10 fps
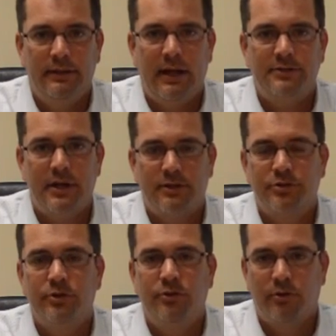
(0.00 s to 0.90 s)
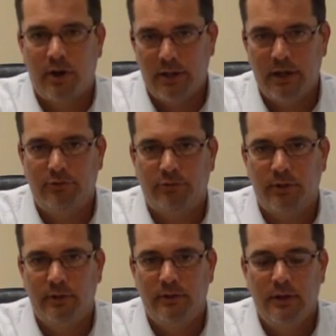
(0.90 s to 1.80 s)
That's actually your credit
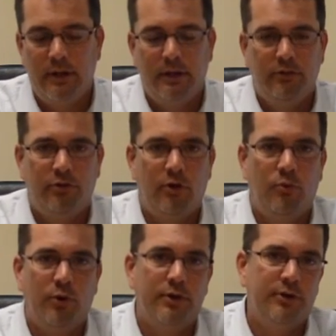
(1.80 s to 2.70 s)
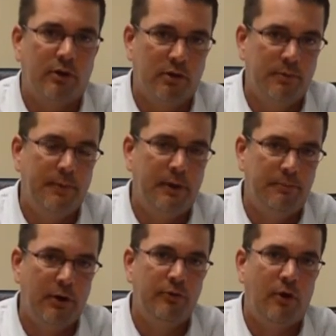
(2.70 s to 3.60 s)
history. So we're going to talk a little bit
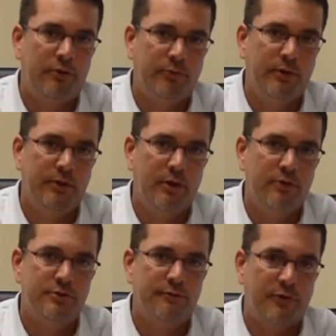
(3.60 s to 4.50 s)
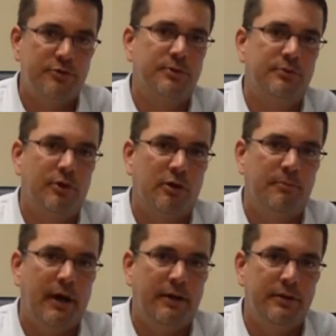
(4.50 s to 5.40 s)
about all three of those. The first thing we're talking
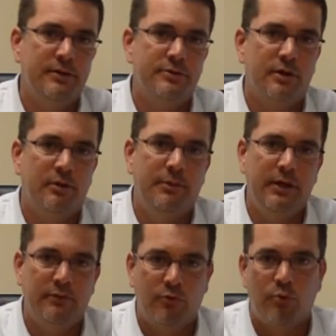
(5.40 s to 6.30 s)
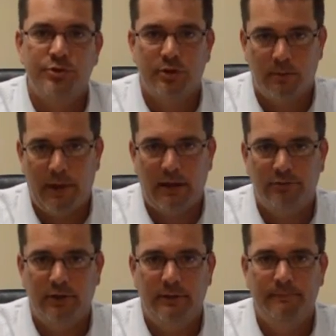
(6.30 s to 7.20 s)
about is going to be, of course, your
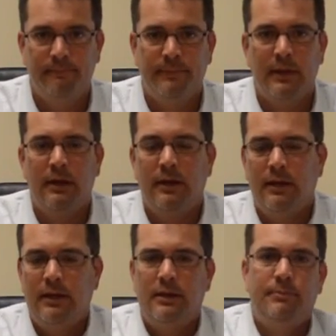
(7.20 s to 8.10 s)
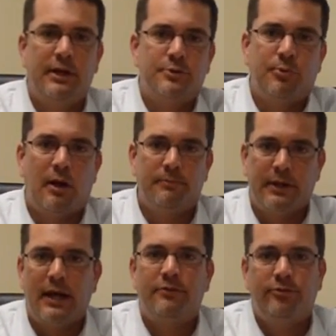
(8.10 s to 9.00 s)
capacity. Biggest problem
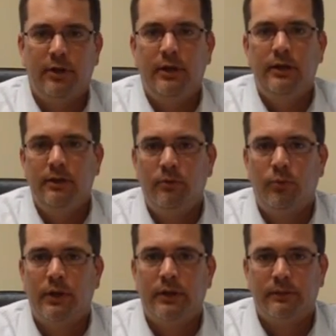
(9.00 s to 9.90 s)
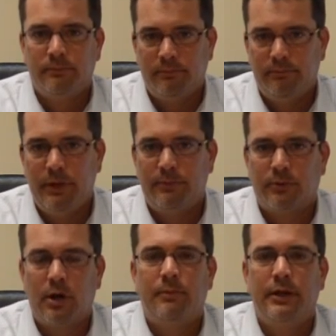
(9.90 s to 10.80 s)
that I see when people
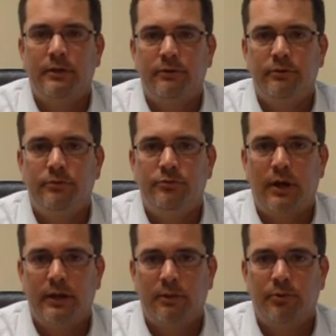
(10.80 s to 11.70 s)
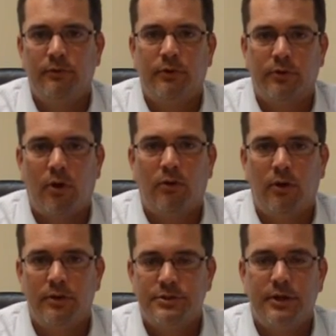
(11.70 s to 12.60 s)
are coming in to try to get approved on a car
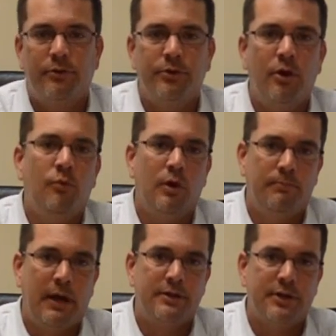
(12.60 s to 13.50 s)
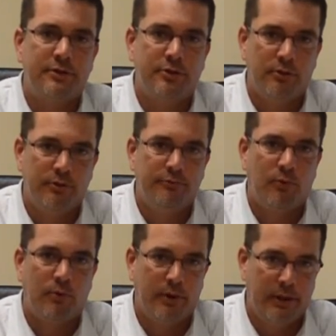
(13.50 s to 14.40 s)
loan is they don't know what banks actually look
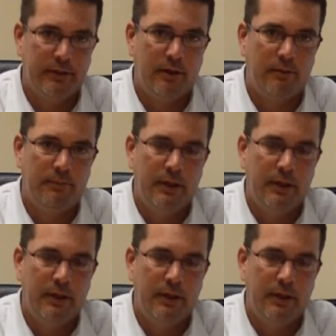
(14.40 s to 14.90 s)
for in income.